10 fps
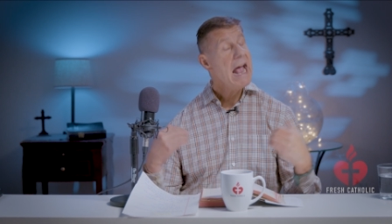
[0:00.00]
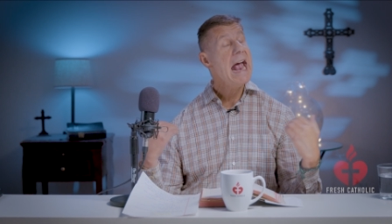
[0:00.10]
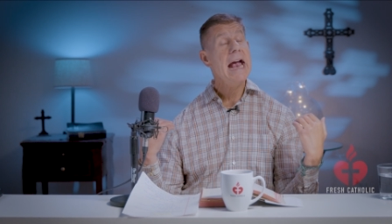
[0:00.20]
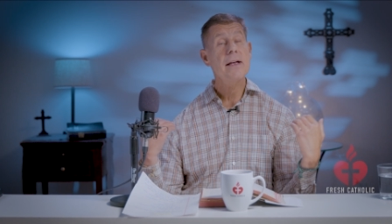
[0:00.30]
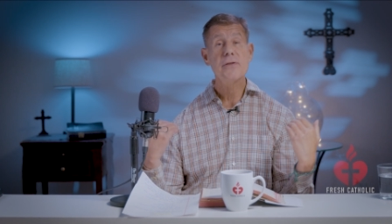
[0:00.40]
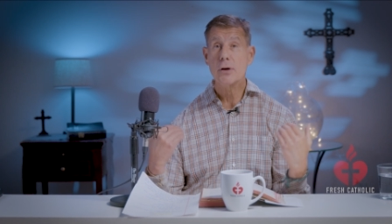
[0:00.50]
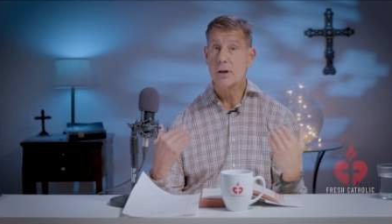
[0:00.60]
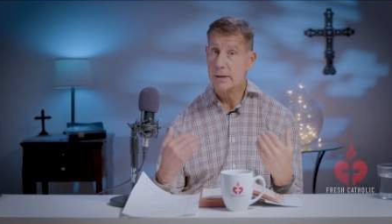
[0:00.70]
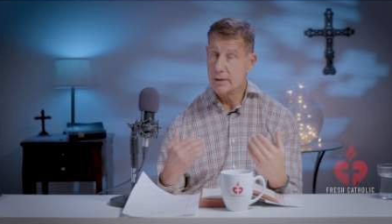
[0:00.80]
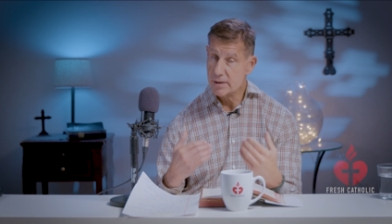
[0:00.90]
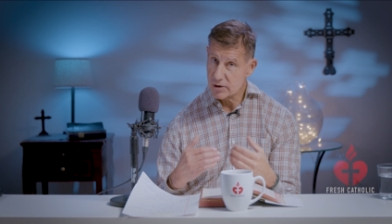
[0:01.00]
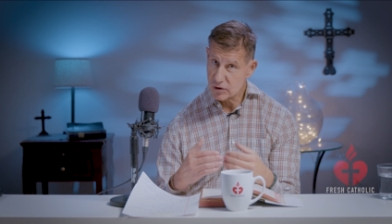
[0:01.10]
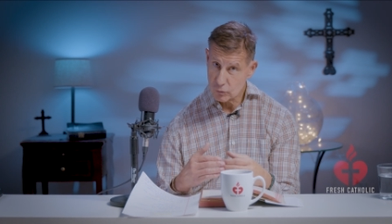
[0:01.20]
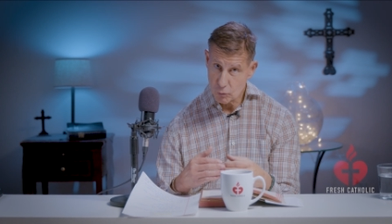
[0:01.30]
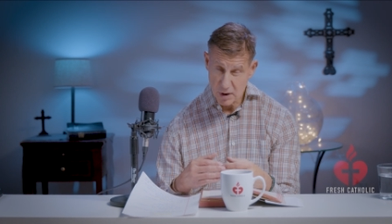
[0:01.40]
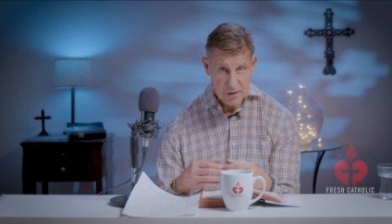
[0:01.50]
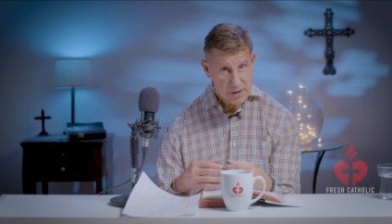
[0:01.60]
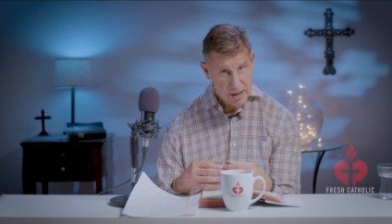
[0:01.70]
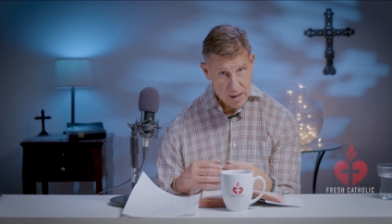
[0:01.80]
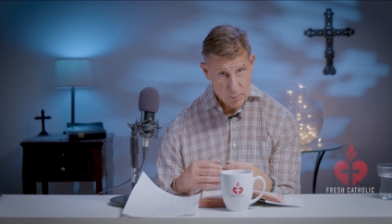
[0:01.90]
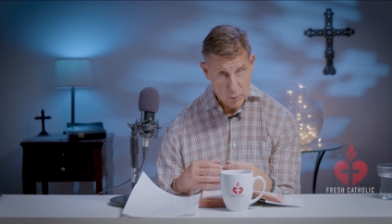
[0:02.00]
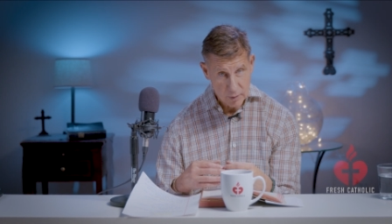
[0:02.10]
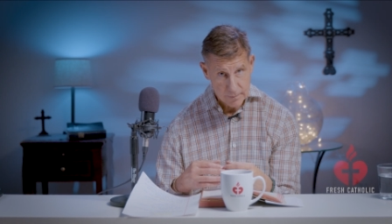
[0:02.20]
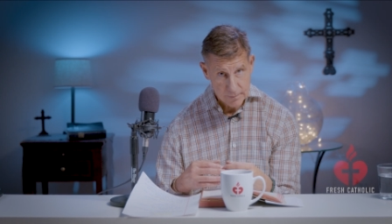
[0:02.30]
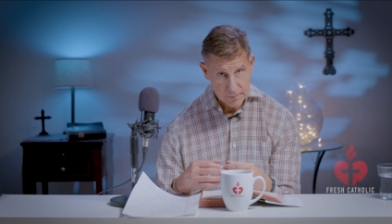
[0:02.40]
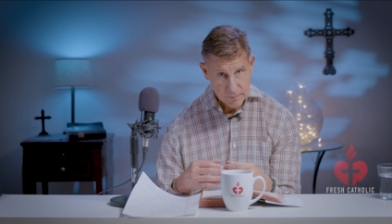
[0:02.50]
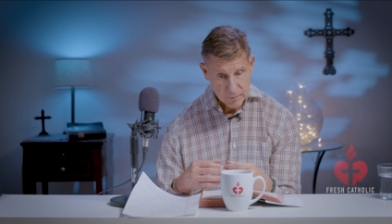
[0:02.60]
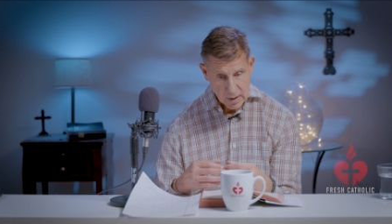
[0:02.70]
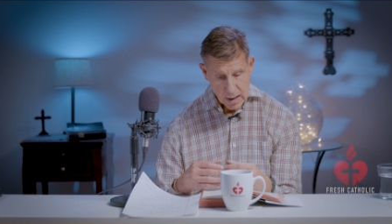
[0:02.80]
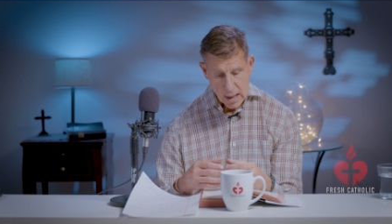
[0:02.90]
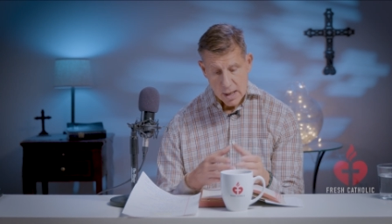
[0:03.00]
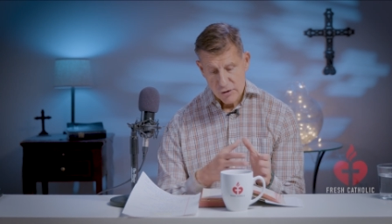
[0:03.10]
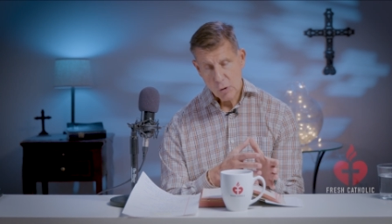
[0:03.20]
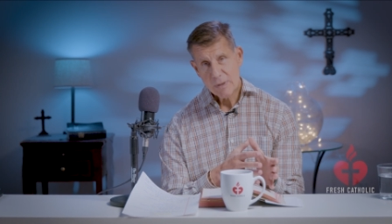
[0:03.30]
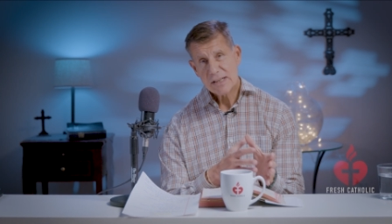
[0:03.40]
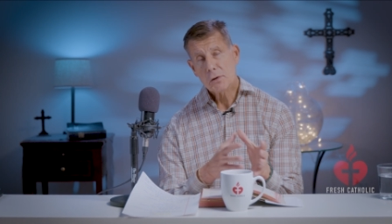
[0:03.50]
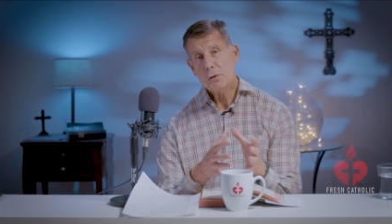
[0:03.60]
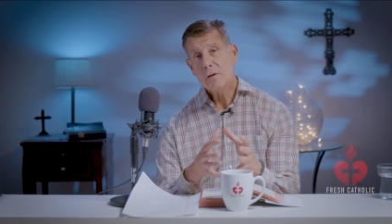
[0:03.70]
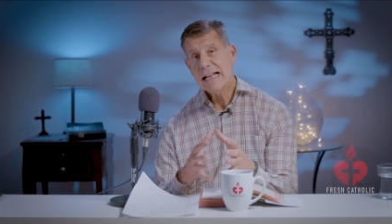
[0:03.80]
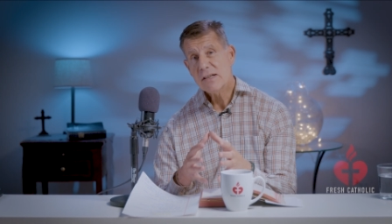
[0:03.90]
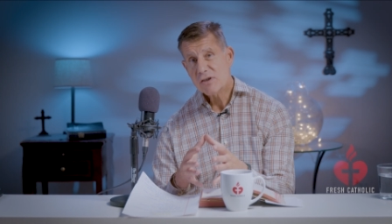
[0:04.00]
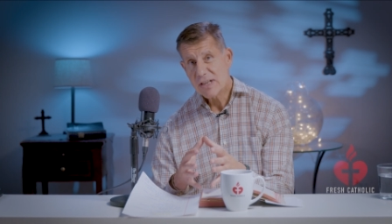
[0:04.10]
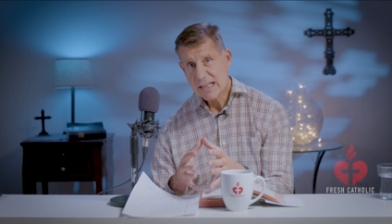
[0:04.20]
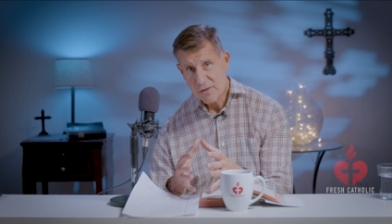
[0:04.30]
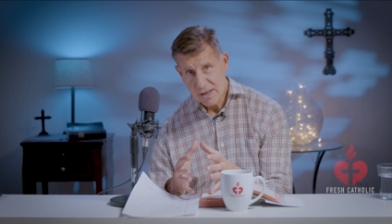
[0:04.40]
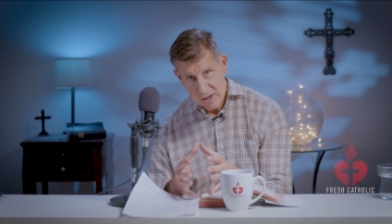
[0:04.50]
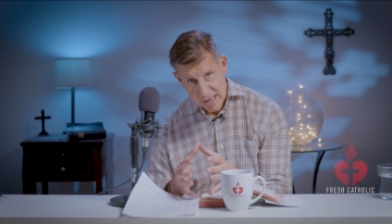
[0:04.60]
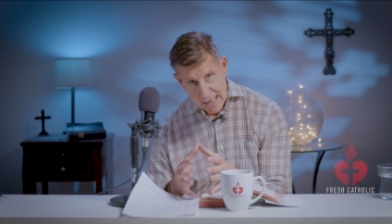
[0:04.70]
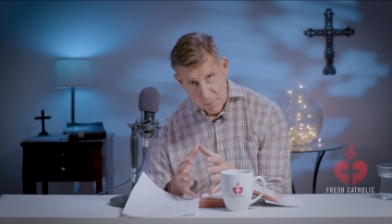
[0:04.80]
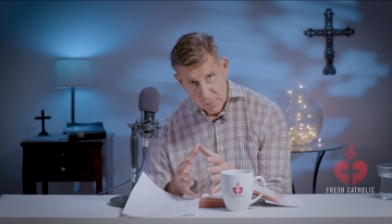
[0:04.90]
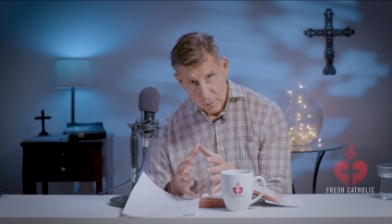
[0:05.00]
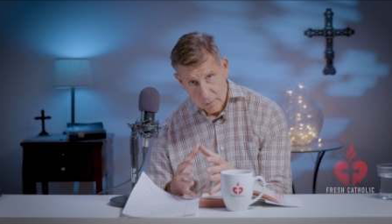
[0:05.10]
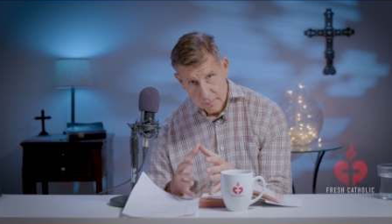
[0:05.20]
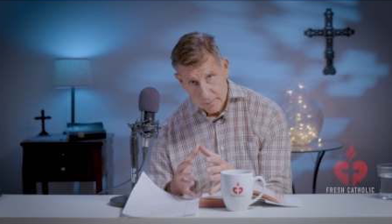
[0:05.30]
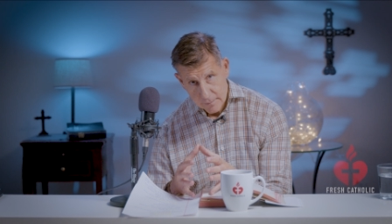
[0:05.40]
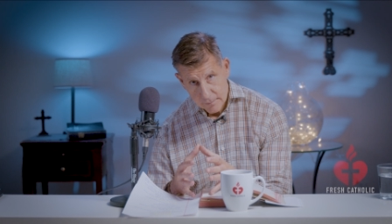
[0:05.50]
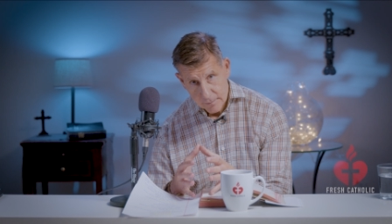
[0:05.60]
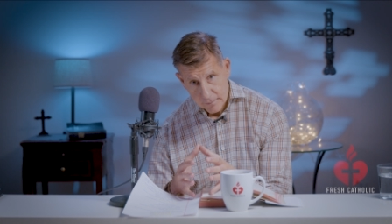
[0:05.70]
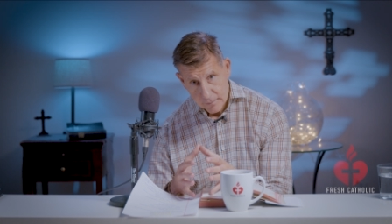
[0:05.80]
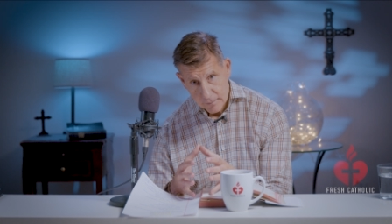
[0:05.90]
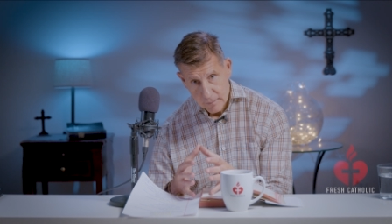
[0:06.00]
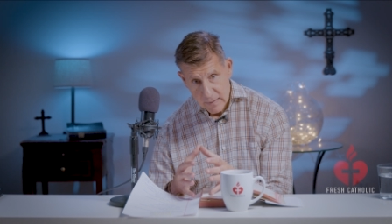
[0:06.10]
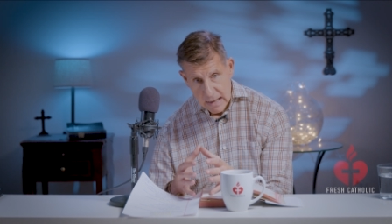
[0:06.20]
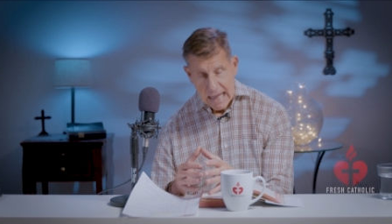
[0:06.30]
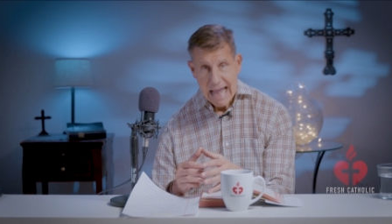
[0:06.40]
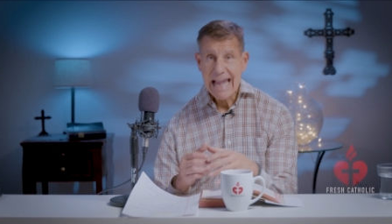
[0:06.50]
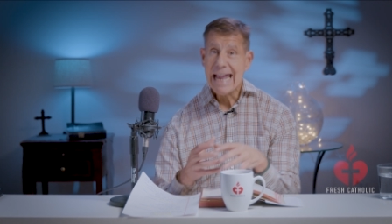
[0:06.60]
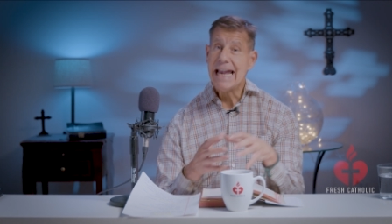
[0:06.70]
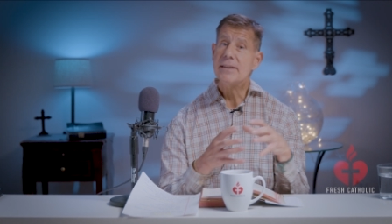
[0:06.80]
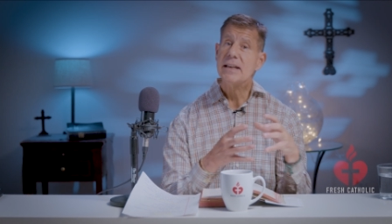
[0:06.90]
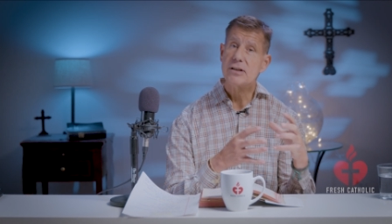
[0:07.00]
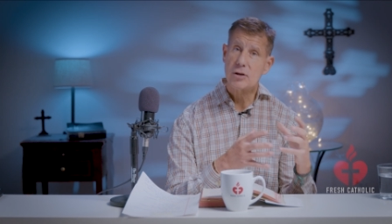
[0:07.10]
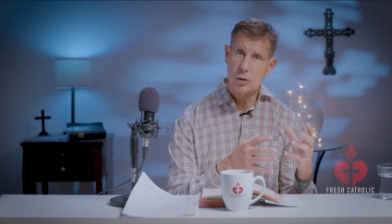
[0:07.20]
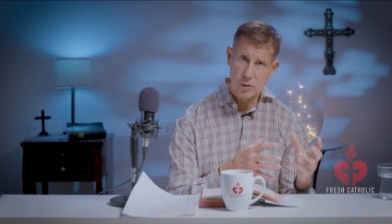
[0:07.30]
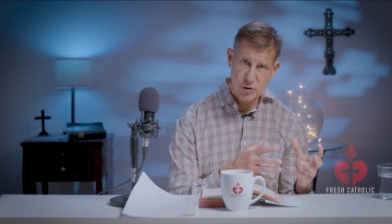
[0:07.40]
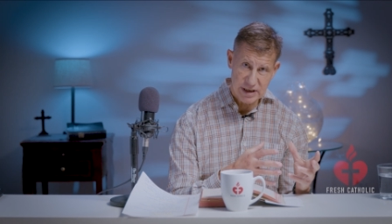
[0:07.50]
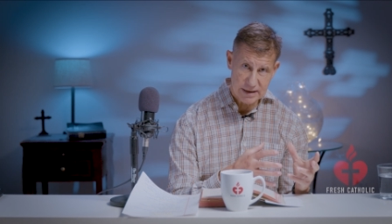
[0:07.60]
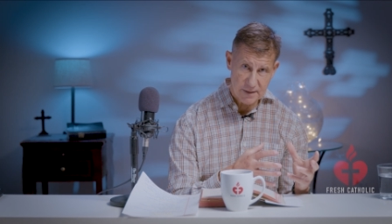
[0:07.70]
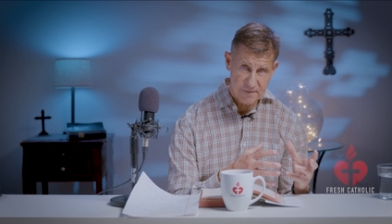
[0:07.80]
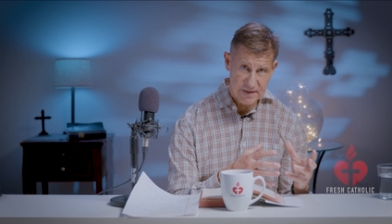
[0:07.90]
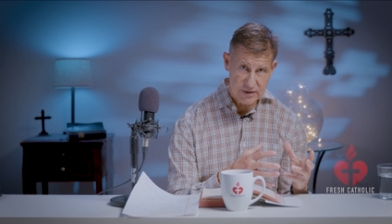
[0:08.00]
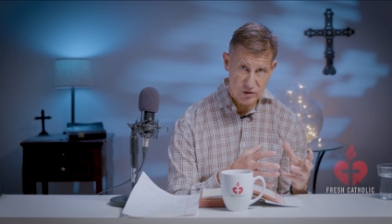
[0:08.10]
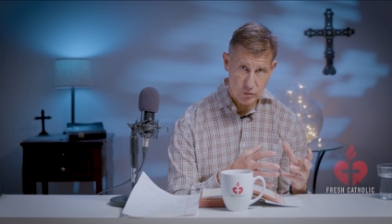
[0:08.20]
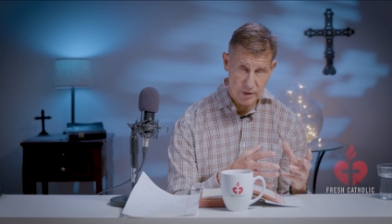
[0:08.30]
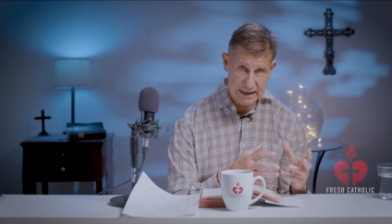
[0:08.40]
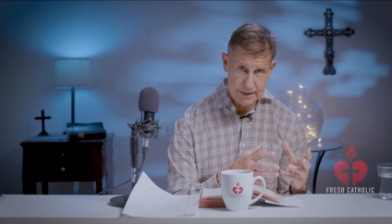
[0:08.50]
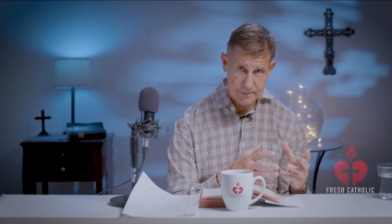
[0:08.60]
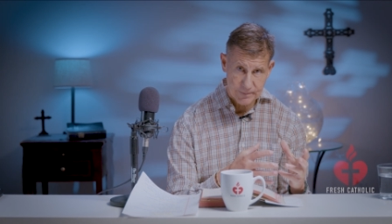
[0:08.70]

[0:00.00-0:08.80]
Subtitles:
and they're going to destroy the temple. So in cleansing the temple and in cursing the fig tree,